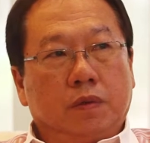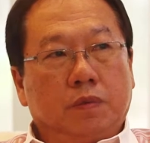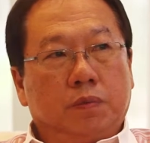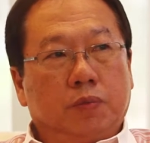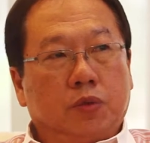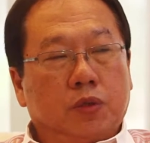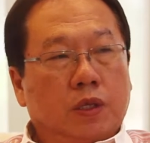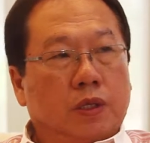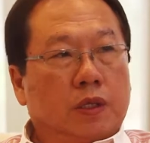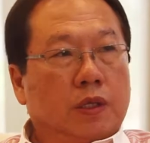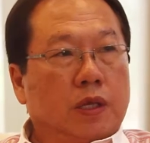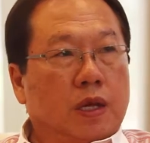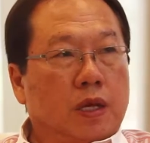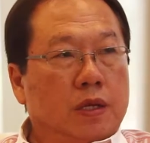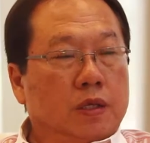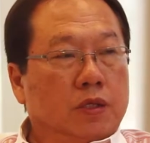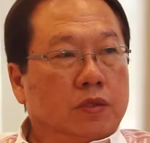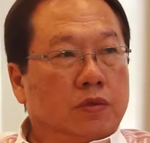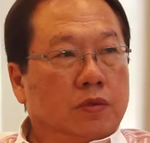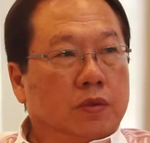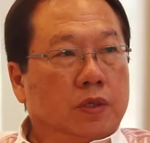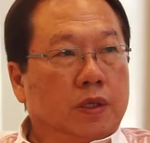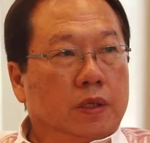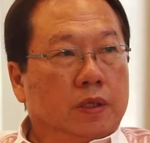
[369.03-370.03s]
Putatan
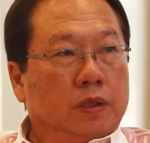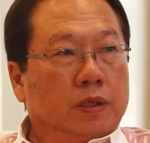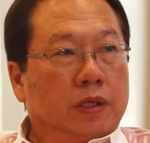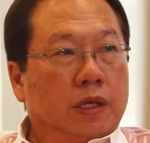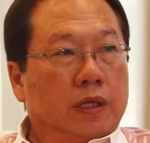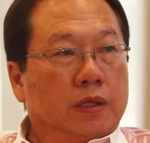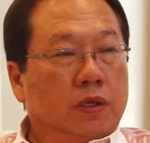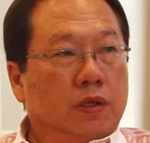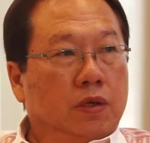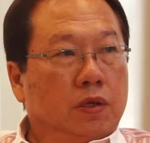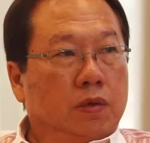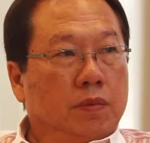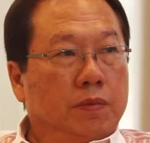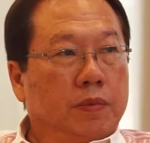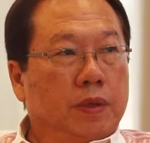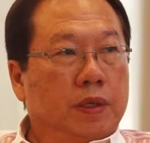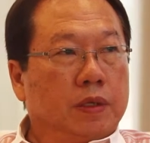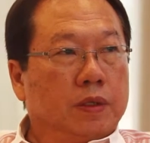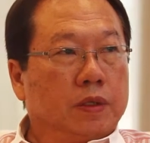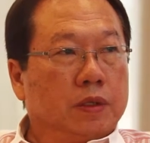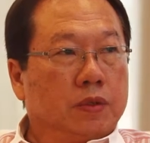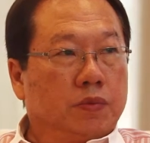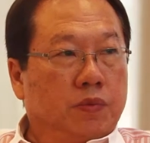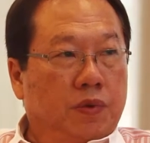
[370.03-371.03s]
is only 10
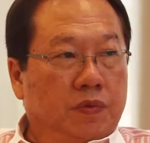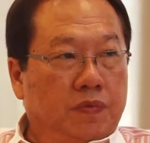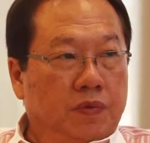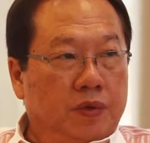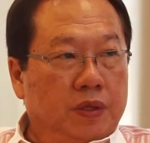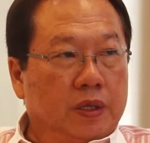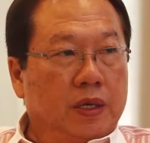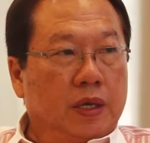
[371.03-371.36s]
kilometers within